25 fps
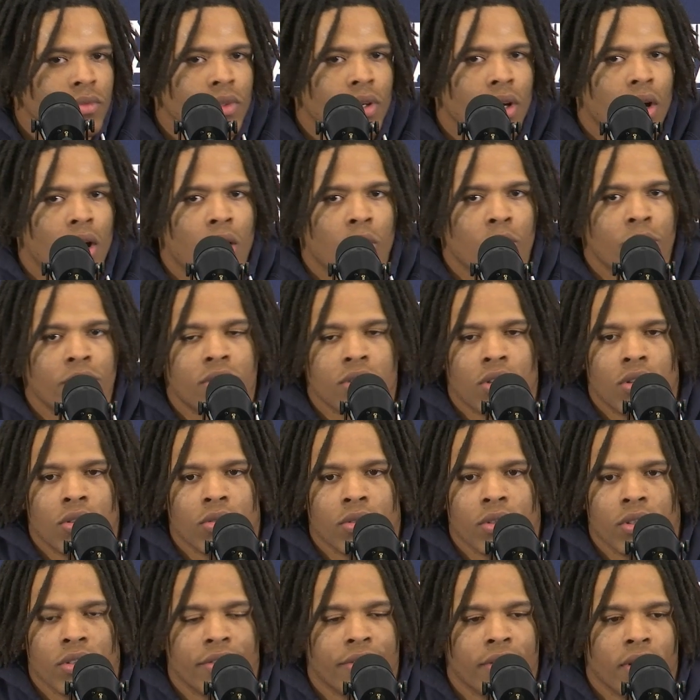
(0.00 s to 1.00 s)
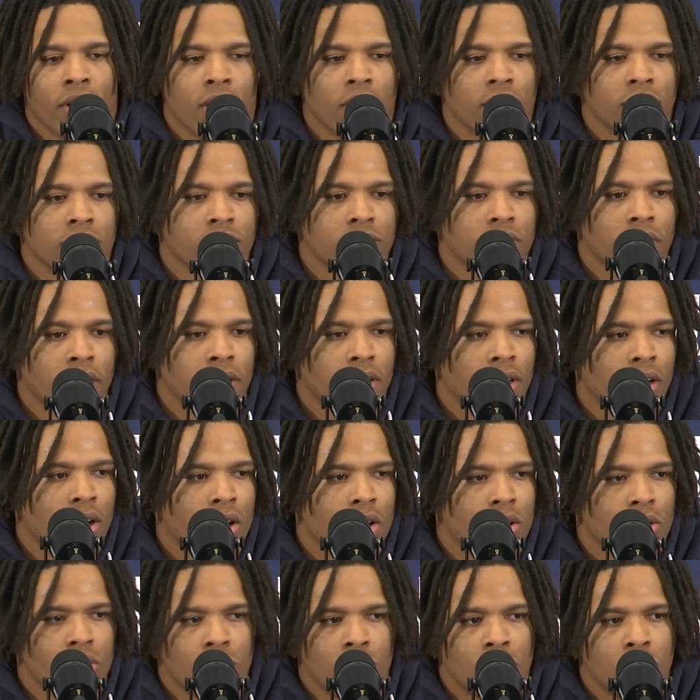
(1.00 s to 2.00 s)
Oh, uh, we can go real far. Like our
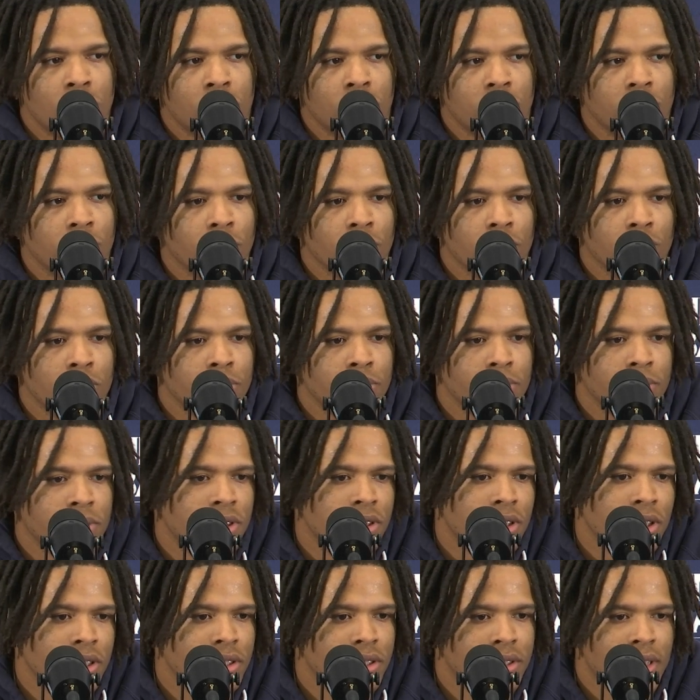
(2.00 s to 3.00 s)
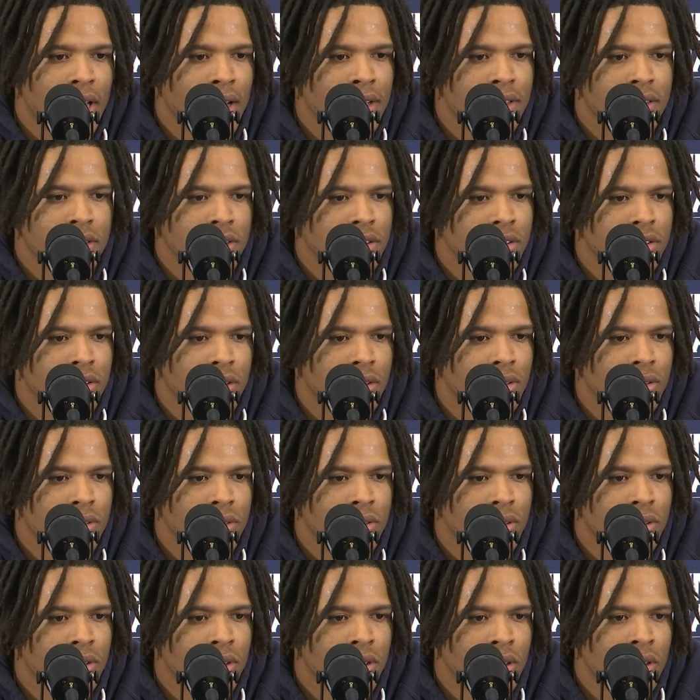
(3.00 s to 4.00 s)
whole room is just talented, so
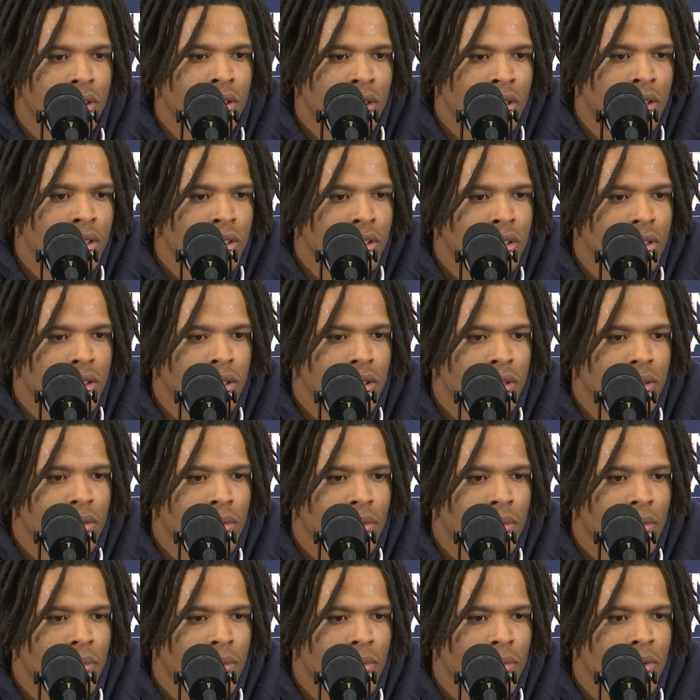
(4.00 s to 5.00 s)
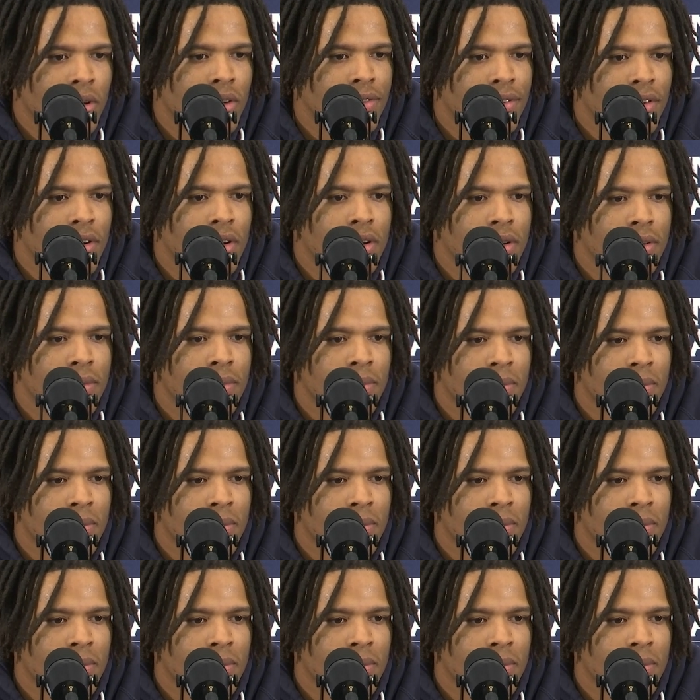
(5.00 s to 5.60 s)
yeah, real far.